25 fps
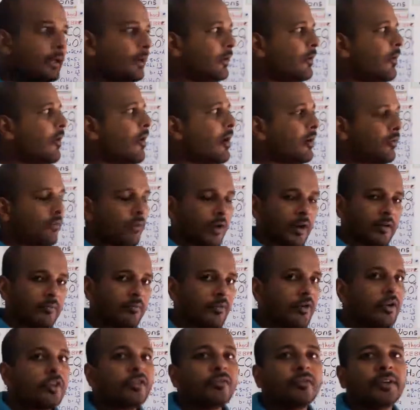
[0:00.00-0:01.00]
log one
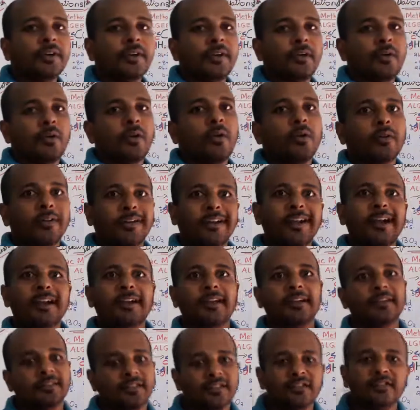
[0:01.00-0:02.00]
more video
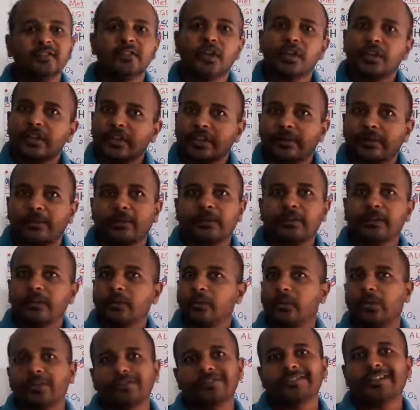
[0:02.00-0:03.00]
regarding this chemical
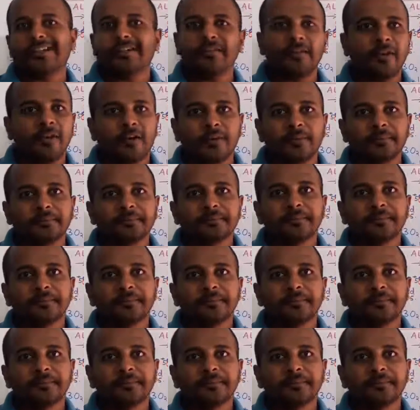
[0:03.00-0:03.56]
equation and all.